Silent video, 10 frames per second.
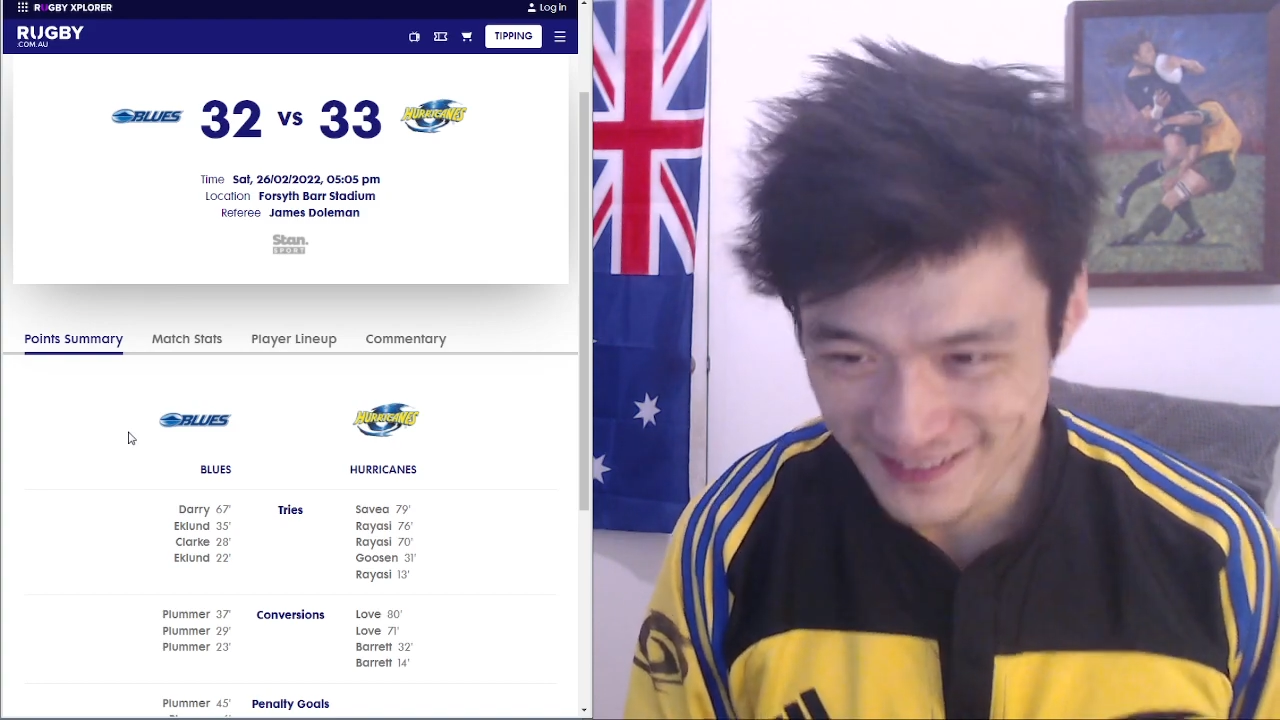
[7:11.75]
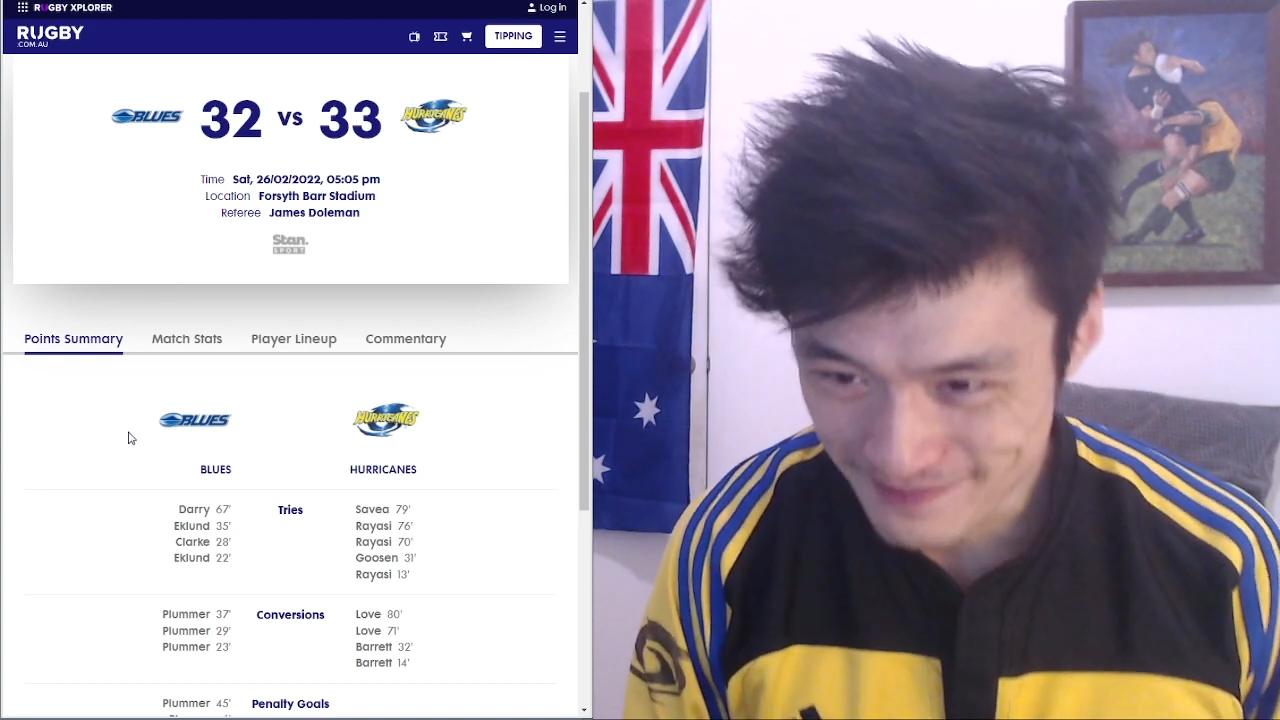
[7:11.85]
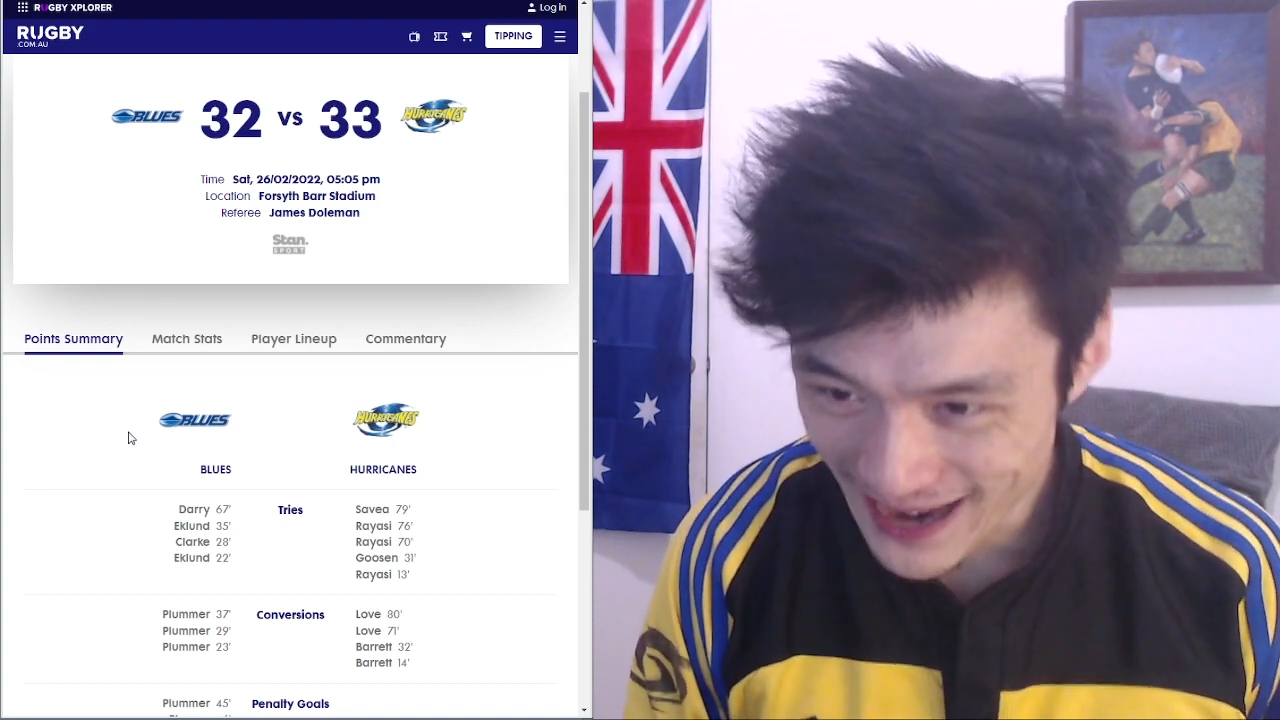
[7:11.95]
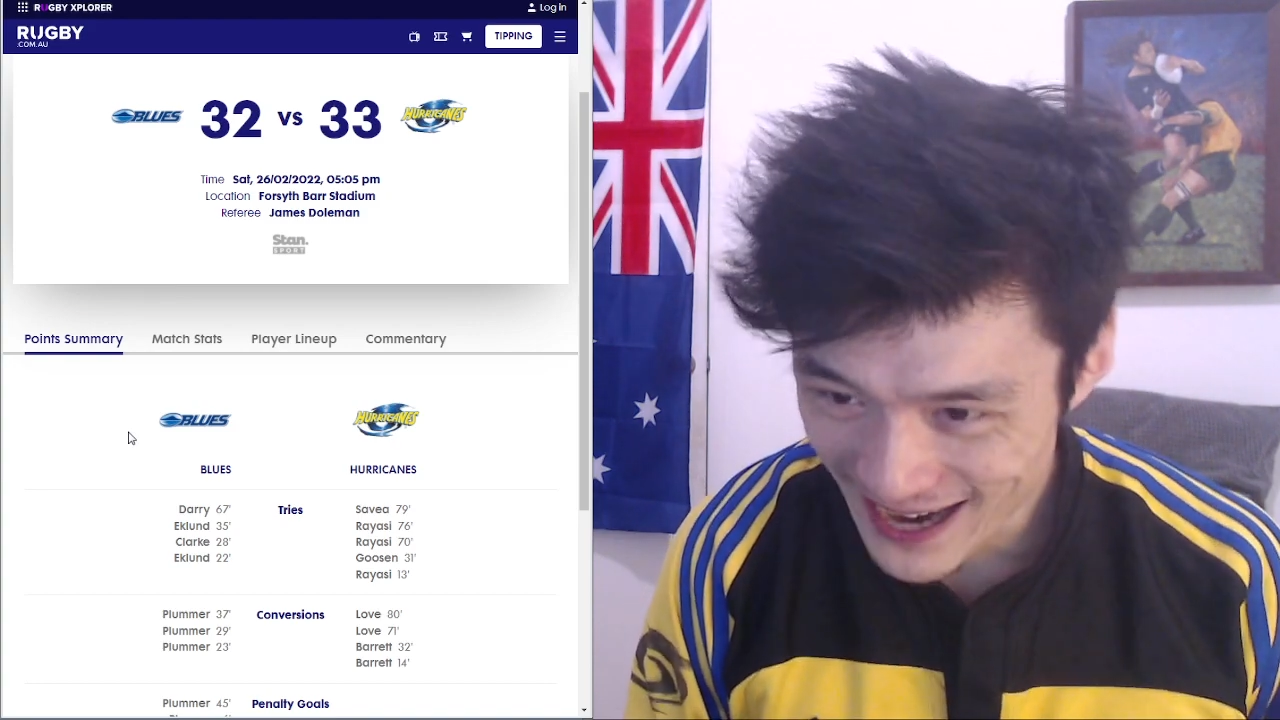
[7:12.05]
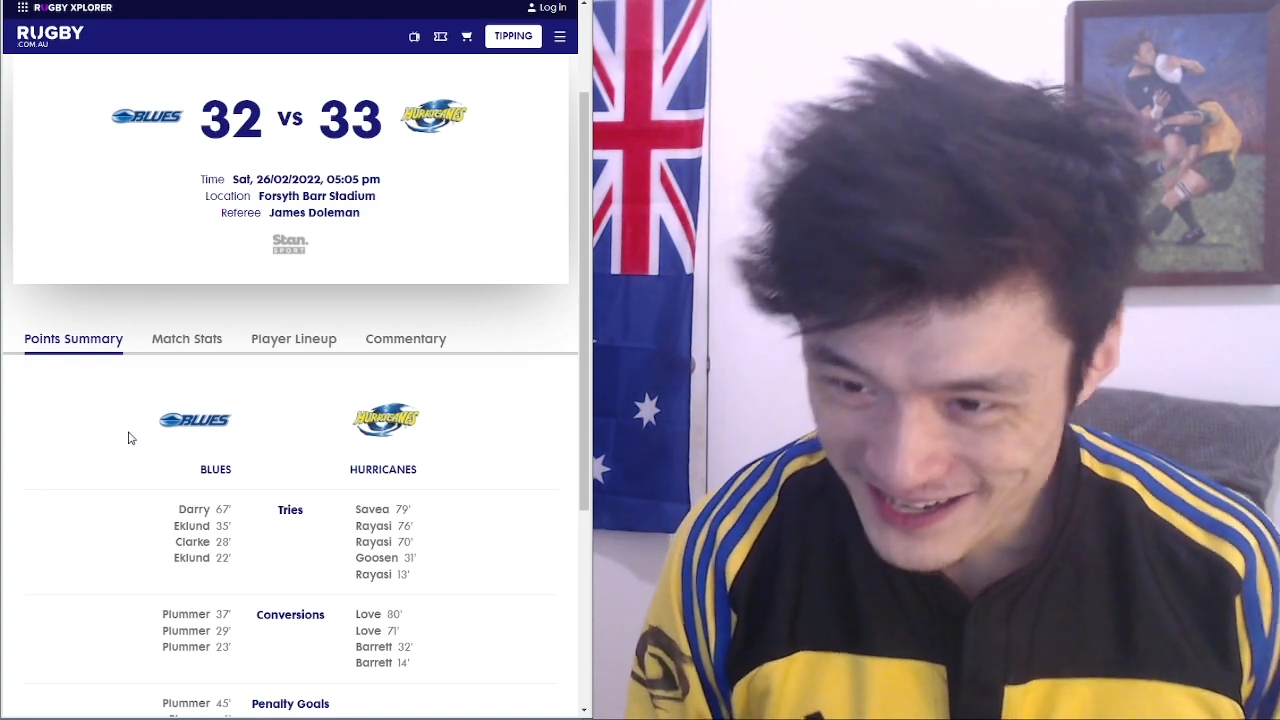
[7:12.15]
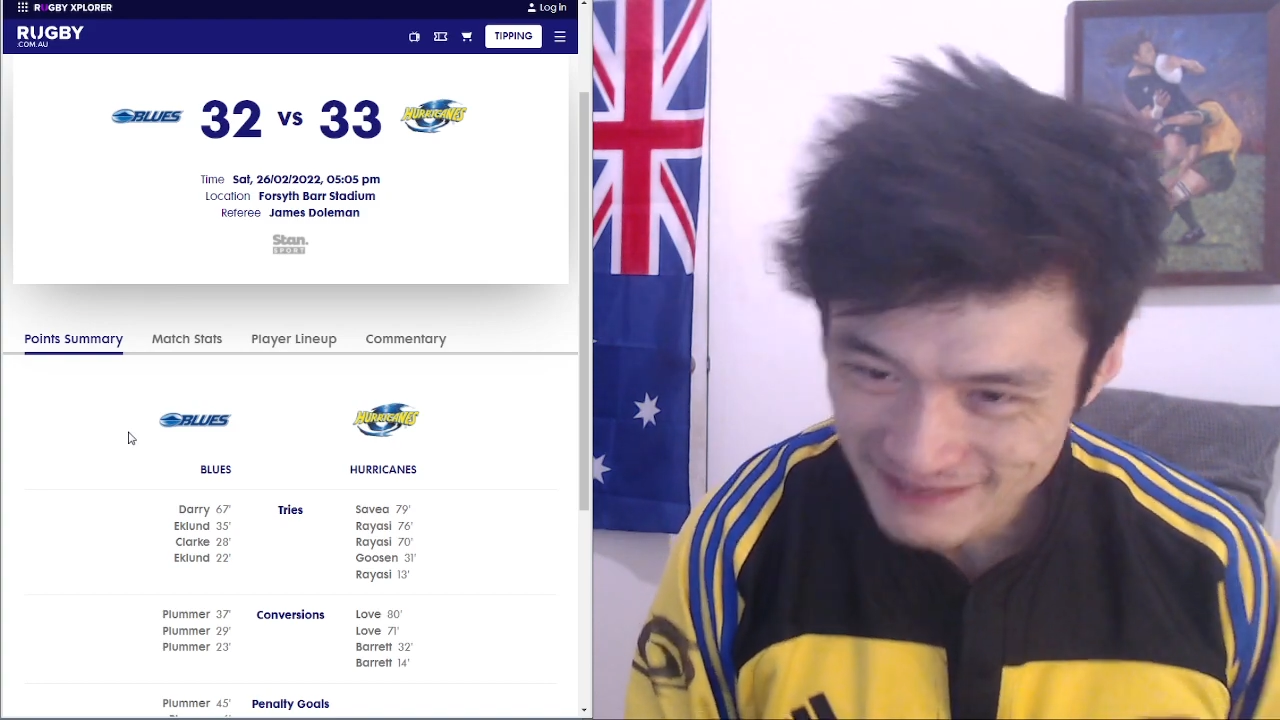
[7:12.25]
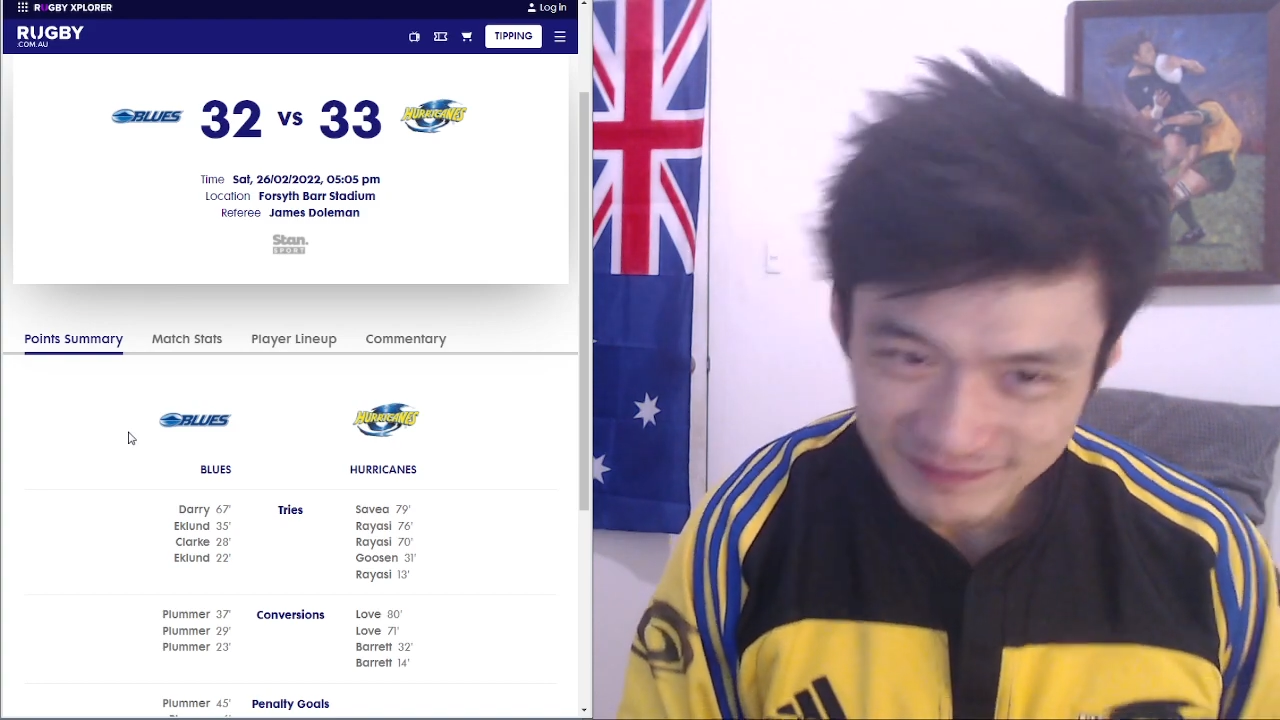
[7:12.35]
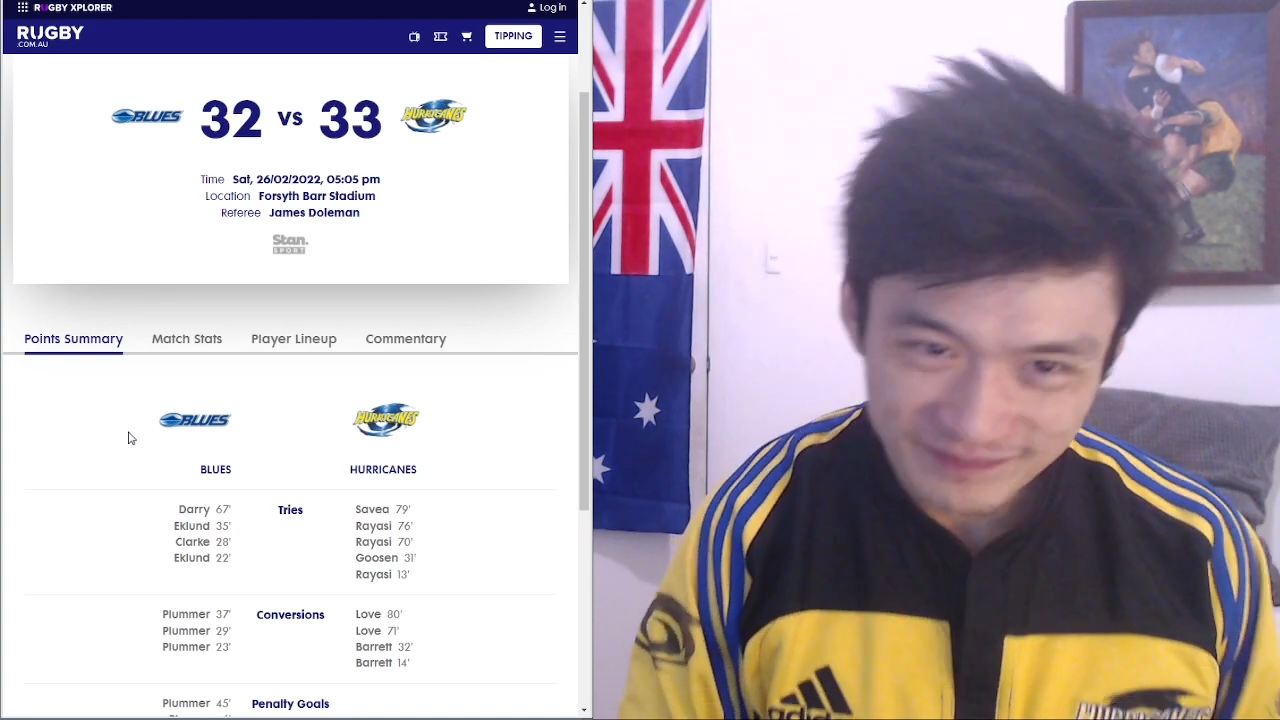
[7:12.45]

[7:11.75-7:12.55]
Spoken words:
the match,